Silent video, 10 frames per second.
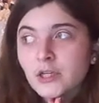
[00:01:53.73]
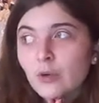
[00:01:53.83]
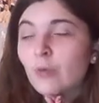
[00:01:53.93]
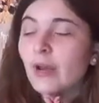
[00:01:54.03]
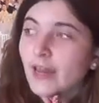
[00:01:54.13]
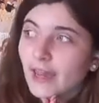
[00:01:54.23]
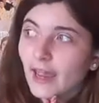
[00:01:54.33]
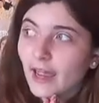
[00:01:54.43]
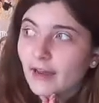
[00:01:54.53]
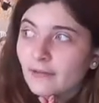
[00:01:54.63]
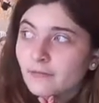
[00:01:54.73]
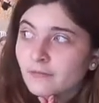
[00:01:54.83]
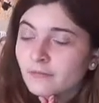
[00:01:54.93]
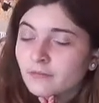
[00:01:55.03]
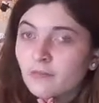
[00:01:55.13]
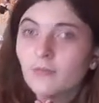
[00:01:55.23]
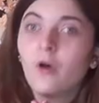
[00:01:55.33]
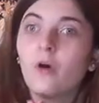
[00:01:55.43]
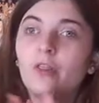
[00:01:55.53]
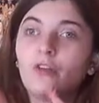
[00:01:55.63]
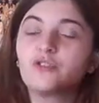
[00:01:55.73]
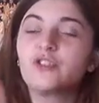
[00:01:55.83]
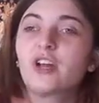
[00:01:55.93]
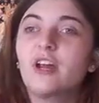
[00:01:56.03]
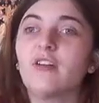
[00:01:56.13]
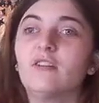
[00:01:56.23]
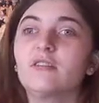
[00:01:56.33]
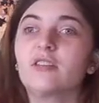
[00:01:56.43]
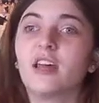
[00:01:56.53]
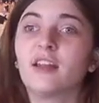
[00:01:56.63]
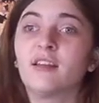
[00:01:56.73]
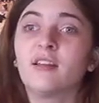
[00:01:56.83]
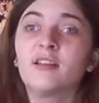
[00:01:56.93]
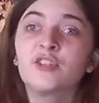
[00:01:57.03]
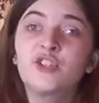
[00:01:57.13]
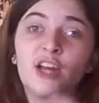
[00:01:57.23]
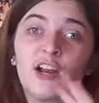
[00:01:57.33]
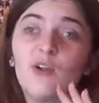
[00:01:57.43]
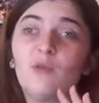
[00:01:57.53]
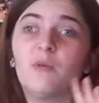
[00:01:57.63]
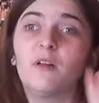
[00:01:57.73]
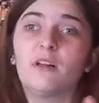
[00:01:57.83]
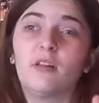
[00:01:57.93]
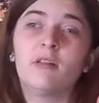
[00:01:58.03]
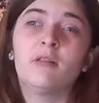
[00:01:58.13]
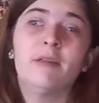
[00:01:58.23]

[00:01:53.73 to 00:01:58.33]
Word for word: when I can on those channels, and this channel will